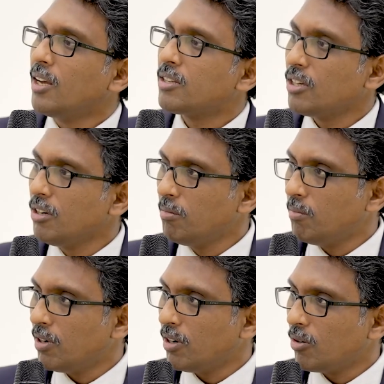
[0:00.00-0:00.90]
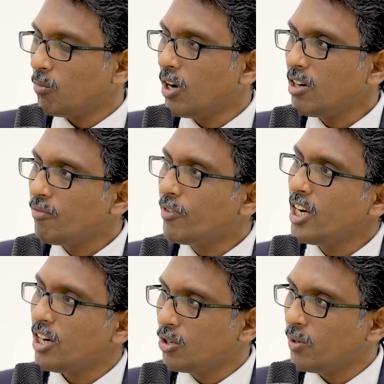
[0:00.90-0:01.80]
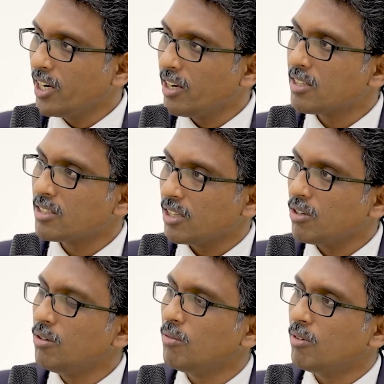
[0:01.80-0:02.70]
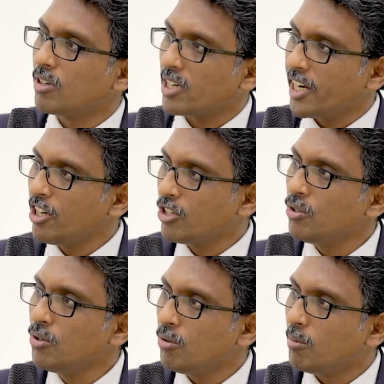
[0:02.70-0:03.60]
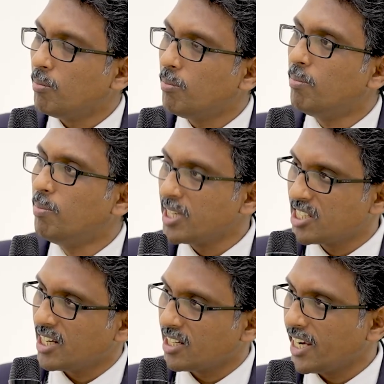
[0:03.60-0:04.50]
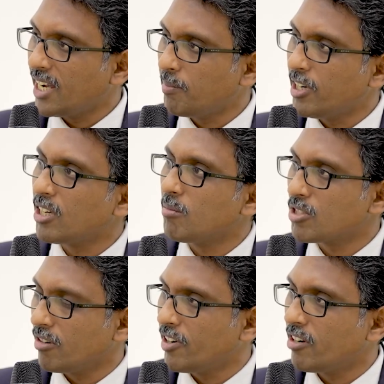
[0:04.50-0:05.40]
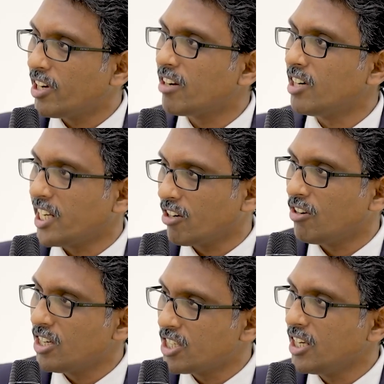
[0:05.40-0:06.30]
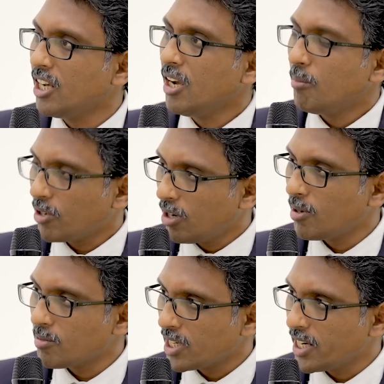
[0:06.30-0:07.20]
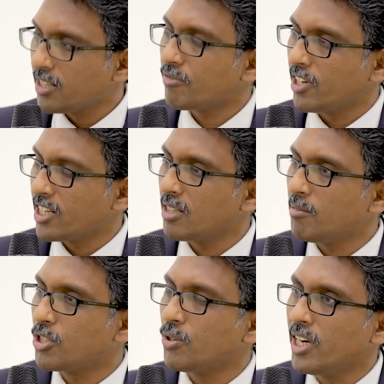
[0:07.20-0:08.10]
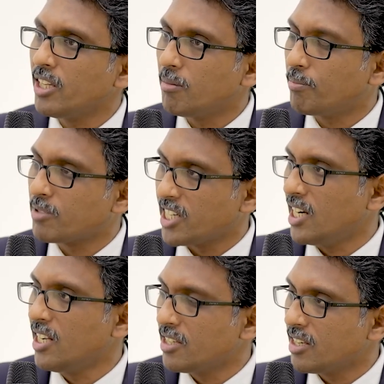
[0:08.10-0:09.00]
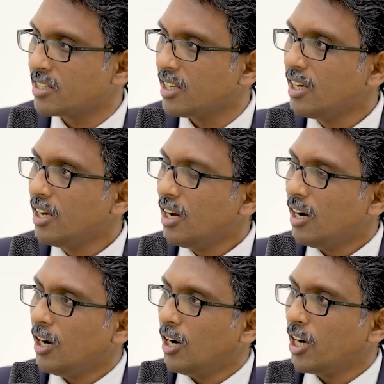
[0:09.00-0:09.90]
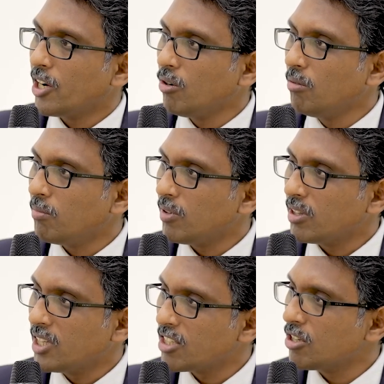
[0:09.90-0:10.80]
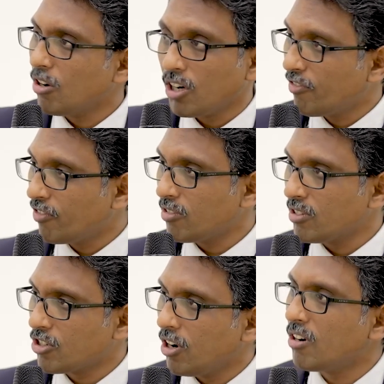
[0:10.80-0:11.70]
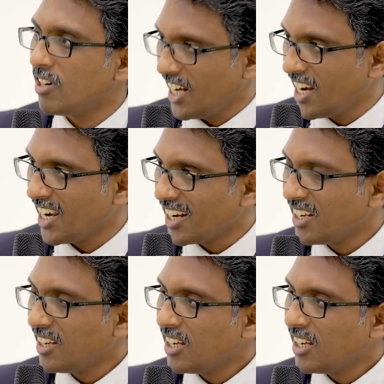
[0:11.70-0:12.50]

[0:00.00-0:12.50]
So what we are doing is, you know, trying to bridge that gap in terms of, you know, wherever technology problems arise. For example, today the challenge is, there's a lot of talk on AI,